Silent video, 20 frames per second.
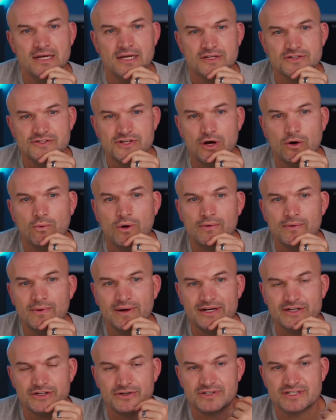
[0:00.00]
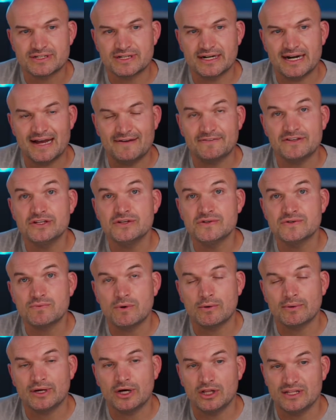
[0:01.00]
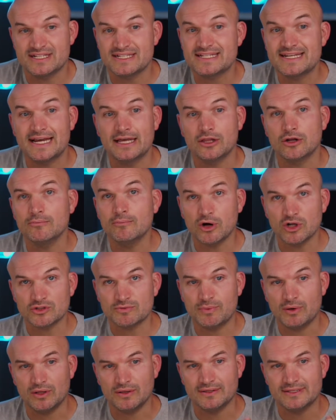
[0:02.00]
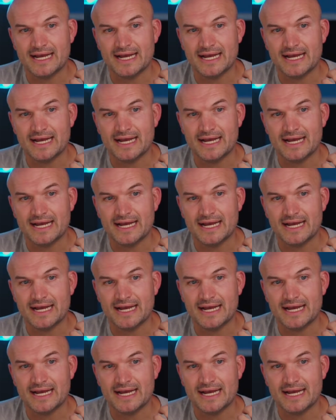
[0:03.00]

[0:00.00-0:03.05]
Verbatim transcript: So what we want to do is going to have to use what we call a scalar multiple.